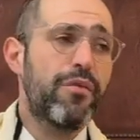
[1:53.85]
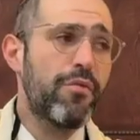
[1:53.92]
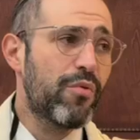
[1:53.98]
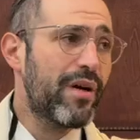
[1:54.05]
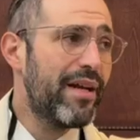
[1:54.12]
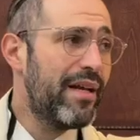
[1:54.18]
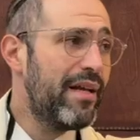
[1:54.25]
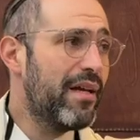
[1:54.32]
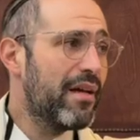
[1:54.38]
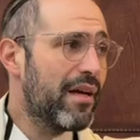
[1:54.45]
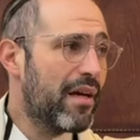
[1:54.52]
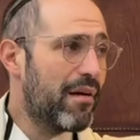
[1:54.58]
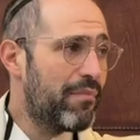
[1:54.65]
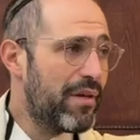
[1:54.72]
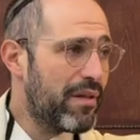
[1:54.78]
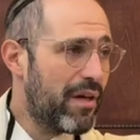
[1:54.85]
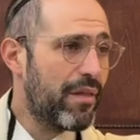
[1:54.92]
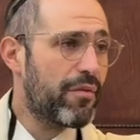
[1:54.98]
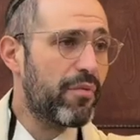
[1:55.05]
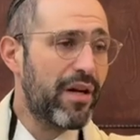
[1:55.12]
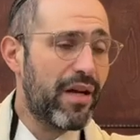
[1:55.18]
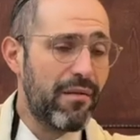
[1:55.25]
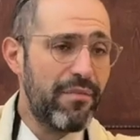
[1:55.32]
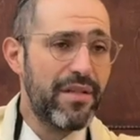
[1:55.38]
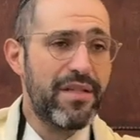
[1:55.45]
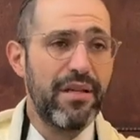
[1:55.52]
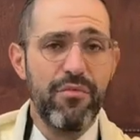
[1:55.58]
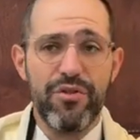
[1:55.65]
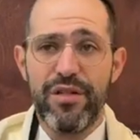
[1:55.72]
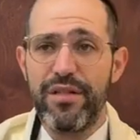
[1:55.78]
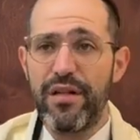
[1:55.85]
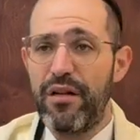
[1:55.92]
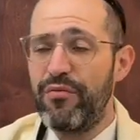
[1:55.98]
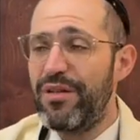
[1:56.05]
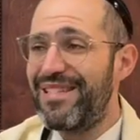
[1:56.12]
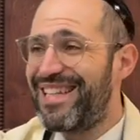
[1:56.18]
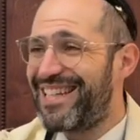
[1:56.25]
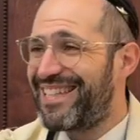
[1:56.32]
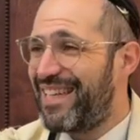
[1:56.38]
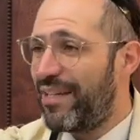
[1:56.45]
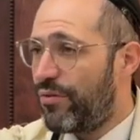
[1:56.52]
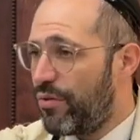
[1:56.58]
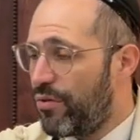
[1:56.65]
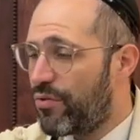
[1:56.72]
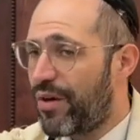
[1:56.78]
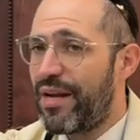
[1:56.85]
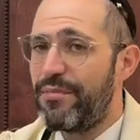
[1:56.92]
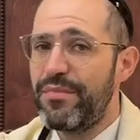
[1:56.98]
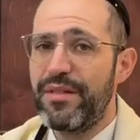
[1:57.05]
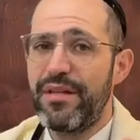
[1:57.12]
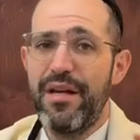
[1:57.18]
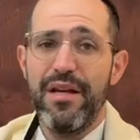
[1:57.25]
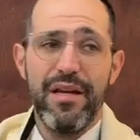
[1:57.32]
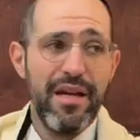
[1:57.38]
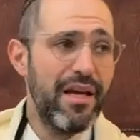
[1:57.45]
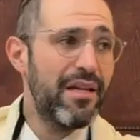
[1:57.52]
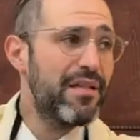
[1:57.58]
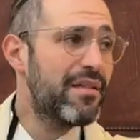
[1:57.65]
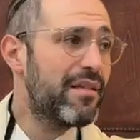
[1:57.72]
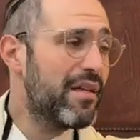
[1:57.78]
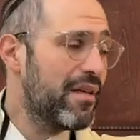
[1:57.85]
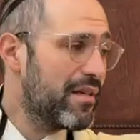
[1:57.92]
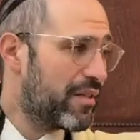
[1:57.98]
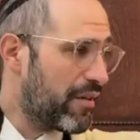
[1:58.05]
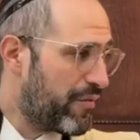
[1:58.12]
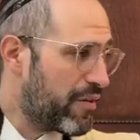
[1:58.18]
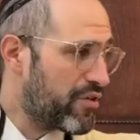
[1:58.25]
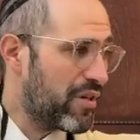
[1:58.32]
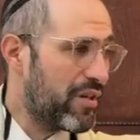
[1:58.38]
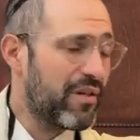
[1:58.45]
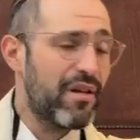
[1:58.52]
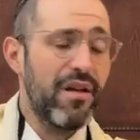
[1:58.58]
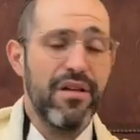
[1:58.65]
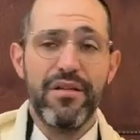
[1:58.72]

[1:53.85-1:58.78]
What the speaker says: 3 kabitzim, which is 162 grams, is sufficient.